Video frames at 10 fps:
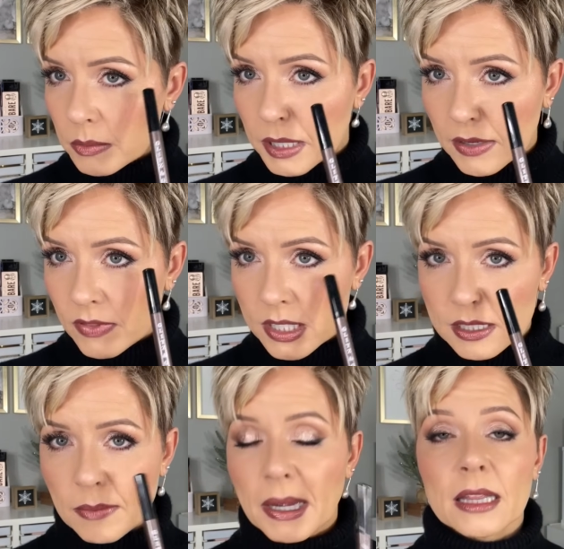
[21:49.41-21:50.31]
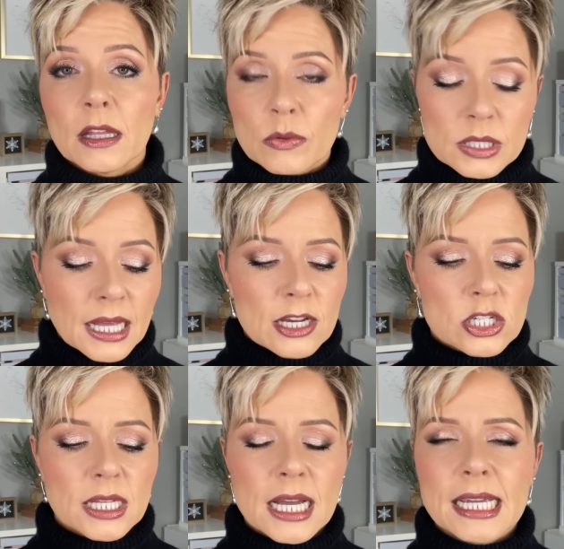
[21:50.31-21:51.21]
bit of this on my lower lash
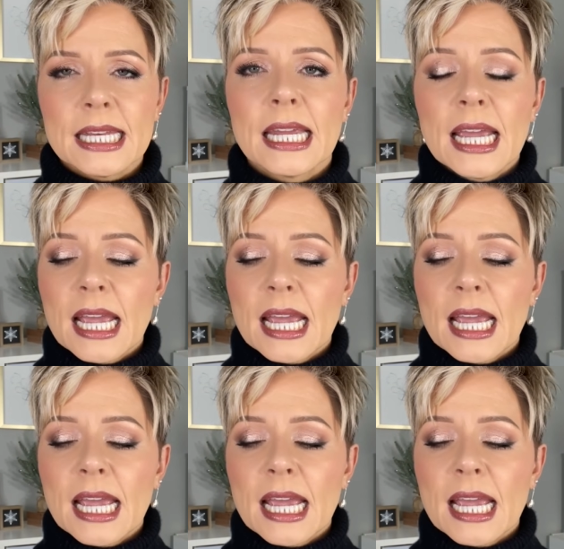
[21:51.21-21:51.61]
line.